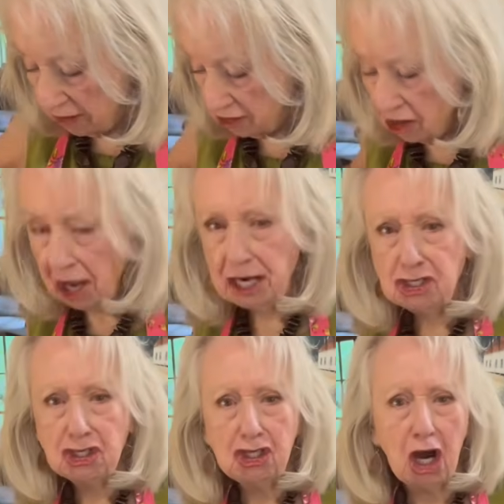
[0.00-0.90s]

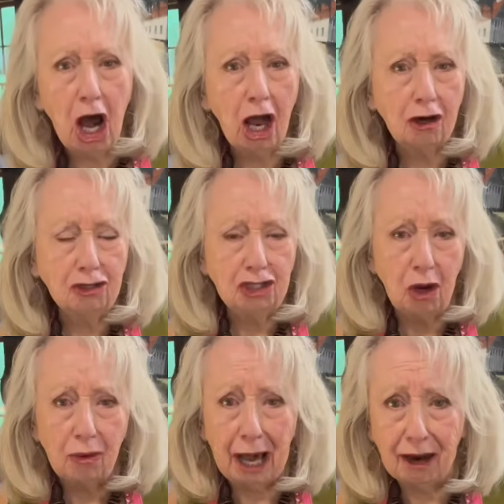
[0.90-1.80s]
Cajun collards,
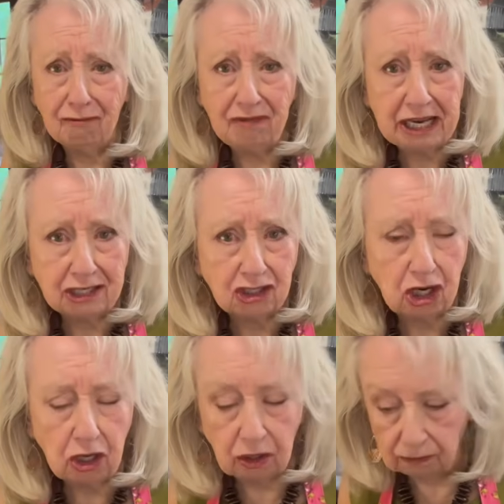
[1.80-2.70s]
y'all gotta fix
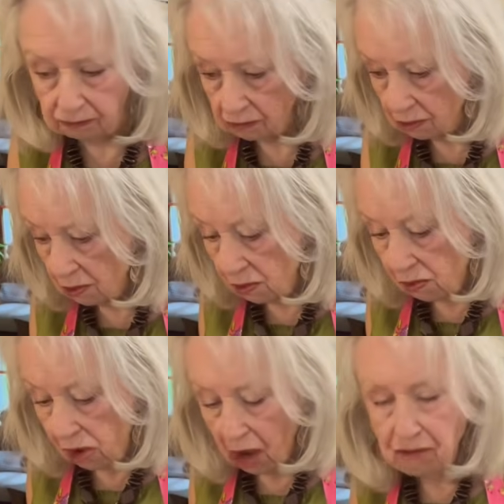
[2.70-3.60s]
some.
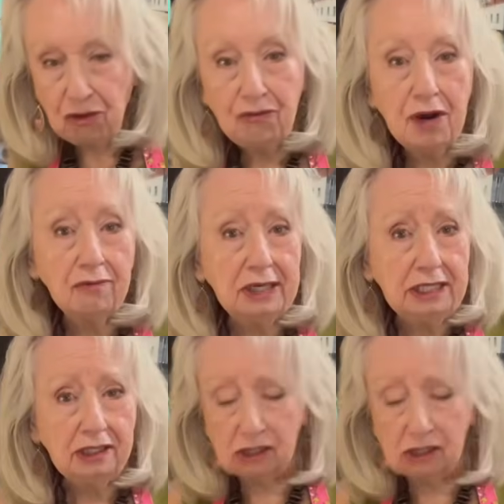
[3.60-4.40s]
If you've never eaten a